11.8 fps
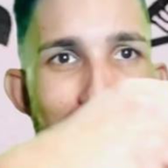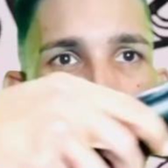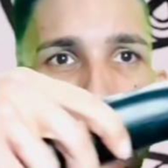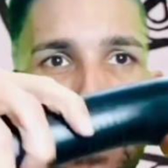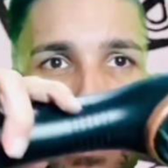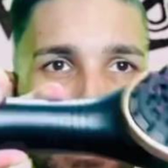
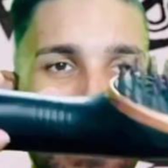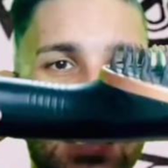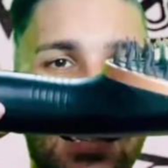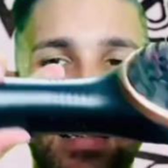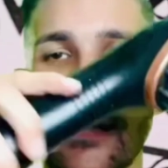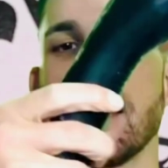
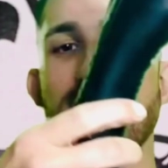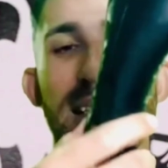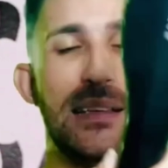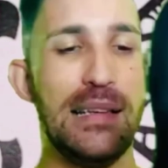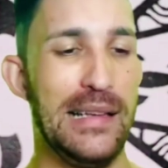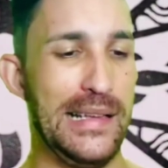this,
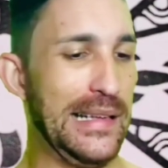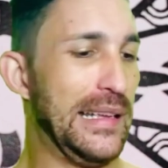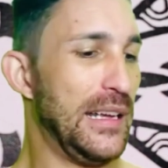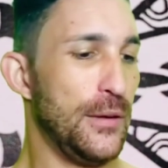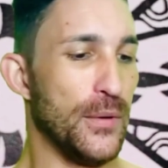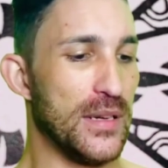
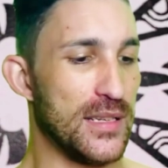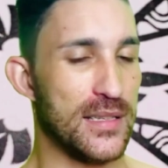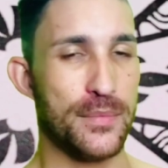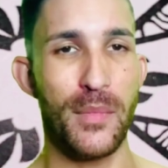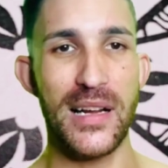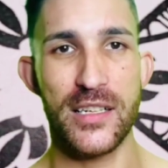which is
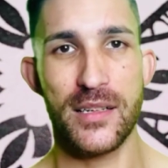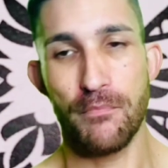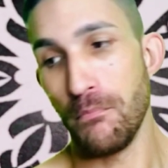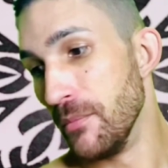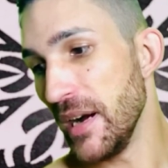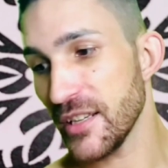
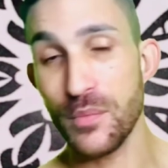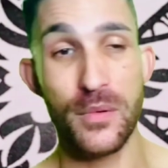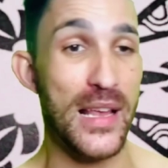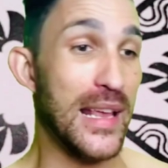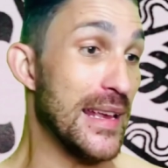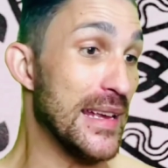much
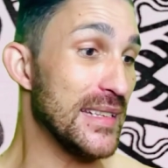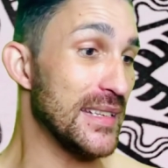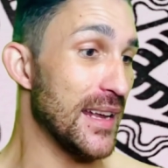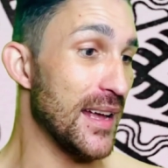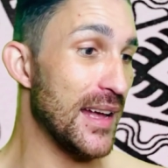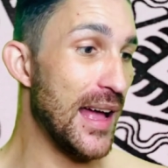
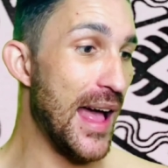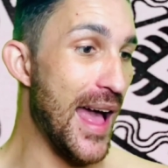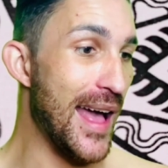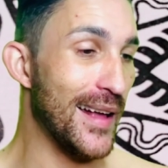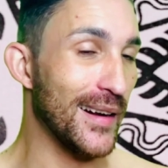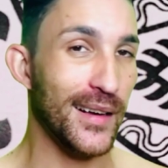easier,
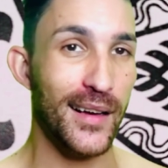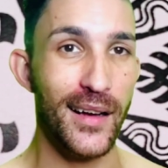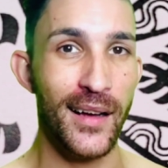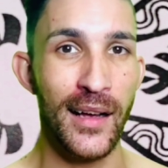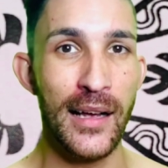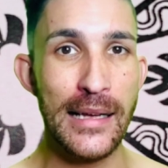and
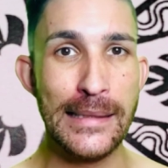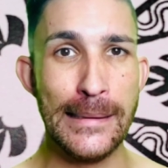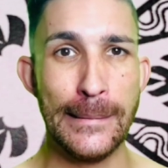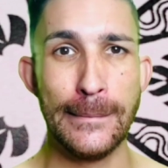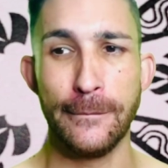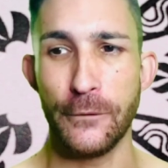
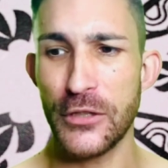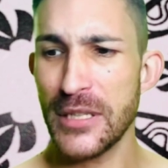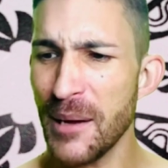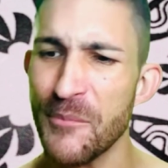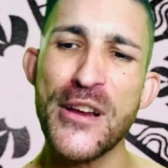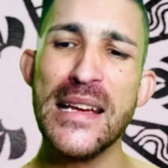for some
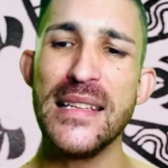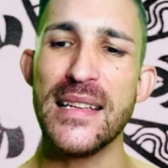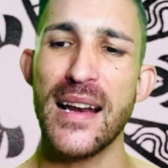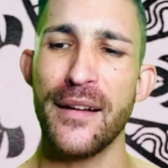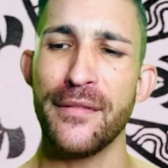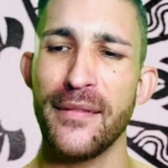reason
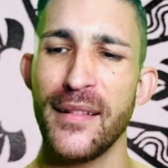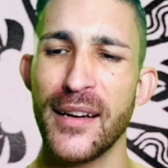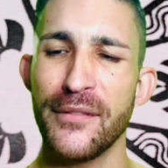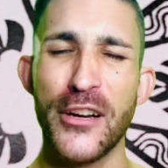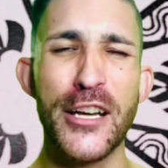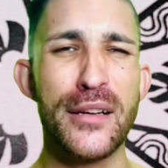I find it
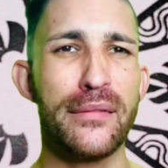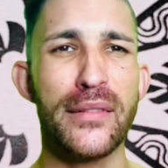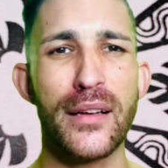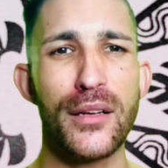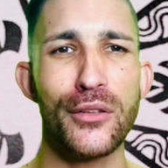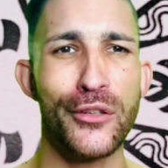very
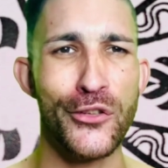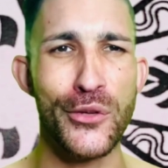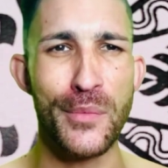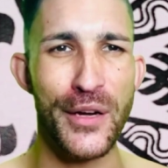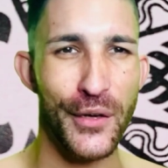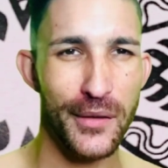difficult to
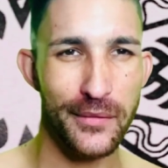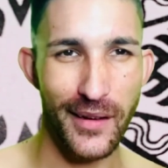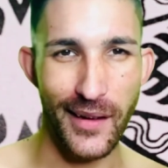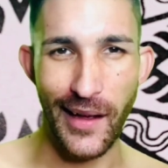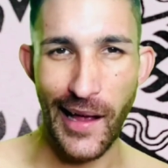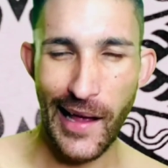
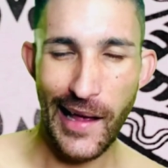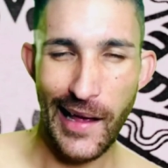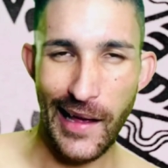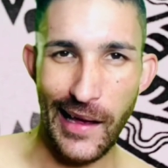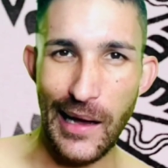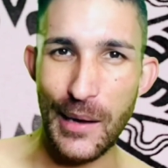maneuver
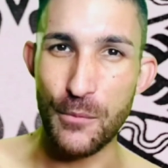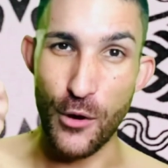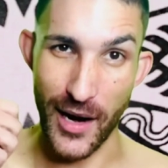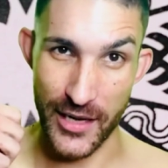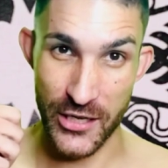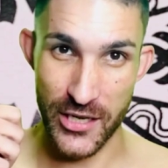a
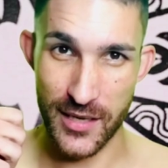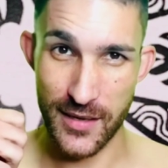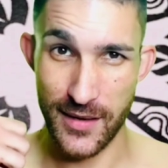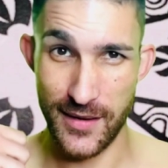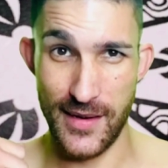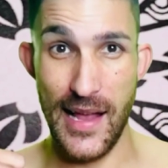brush
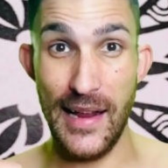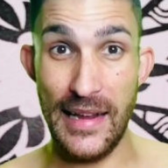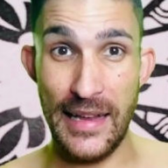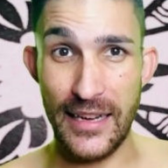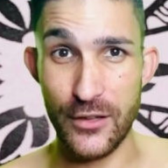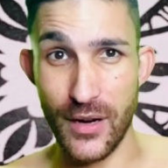and a
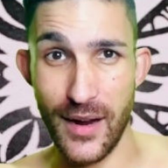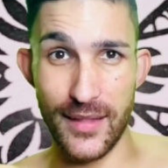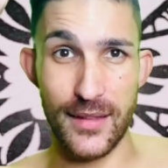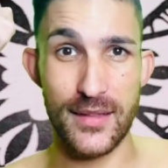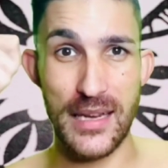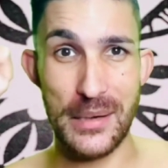hairdryer at the
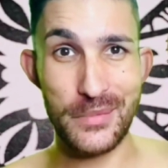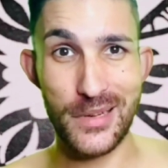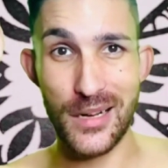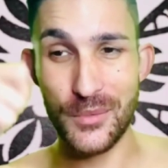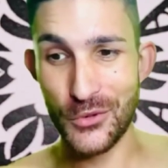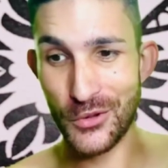same
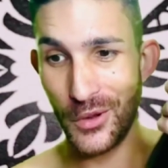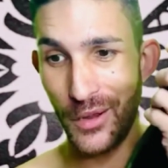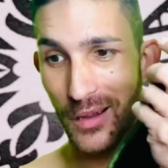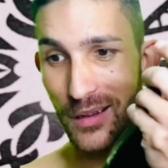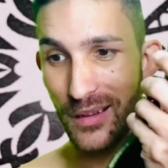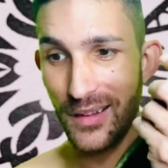time, so
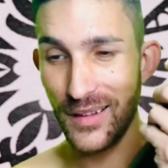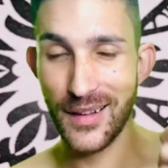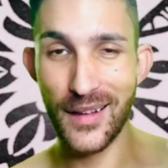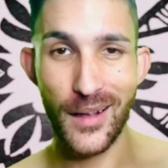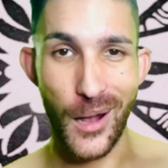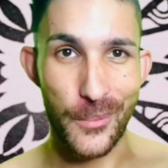
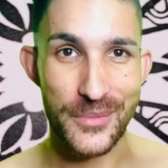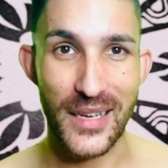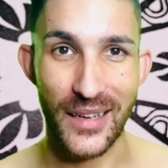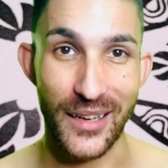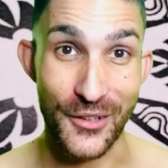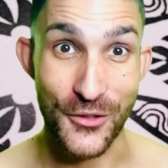I'm
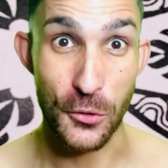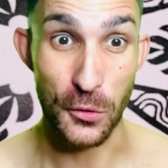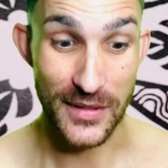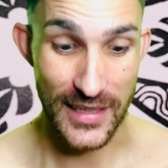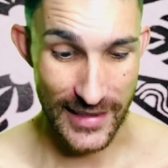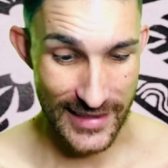taking a
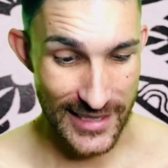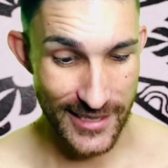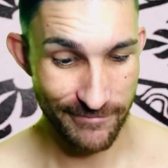shortcut.